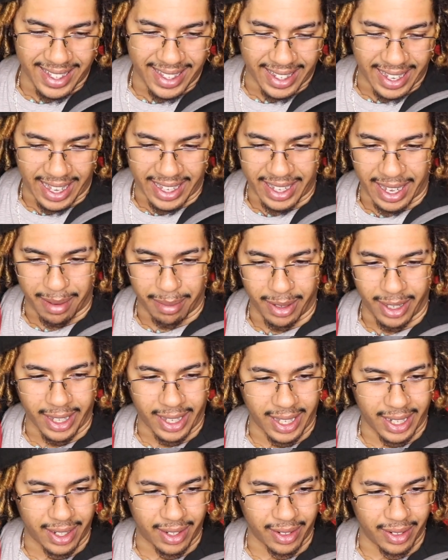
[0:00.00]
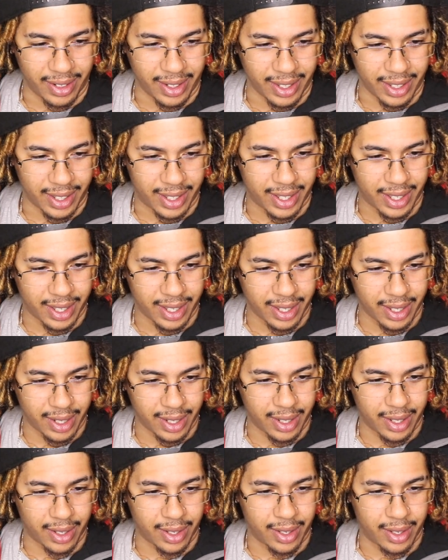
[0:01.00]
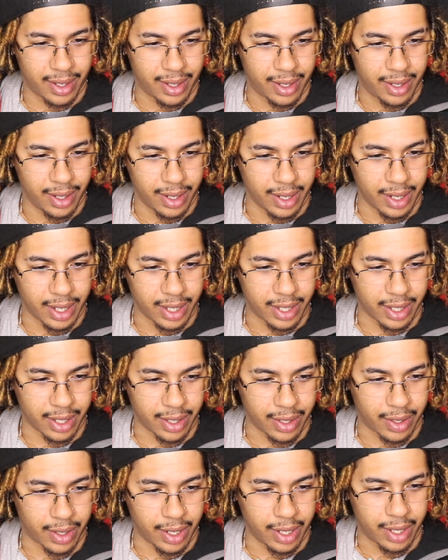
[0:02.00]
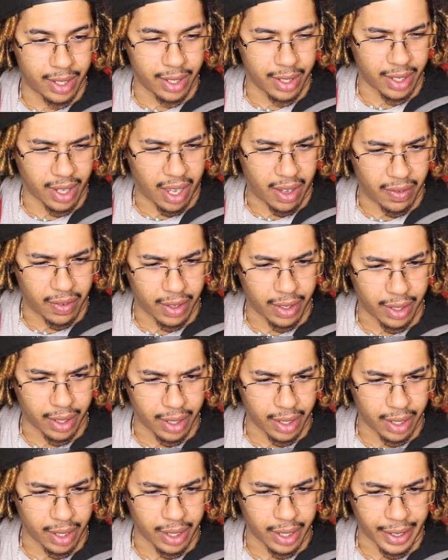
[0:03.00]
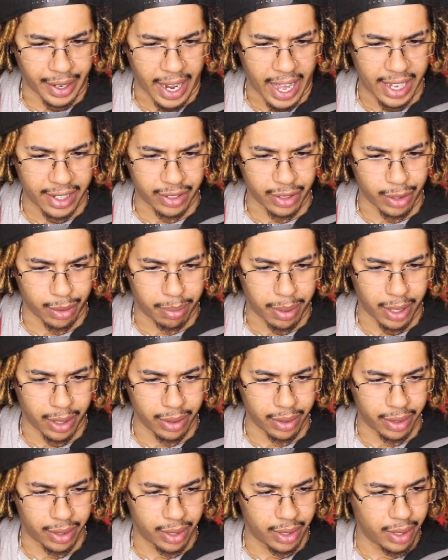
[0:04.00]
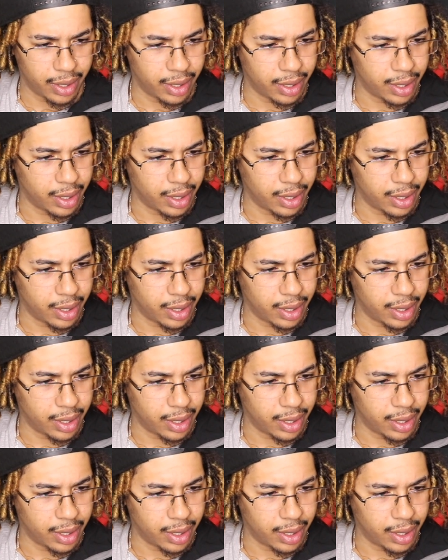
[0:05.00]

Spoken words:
As I'm looking through this, this is off a National Post.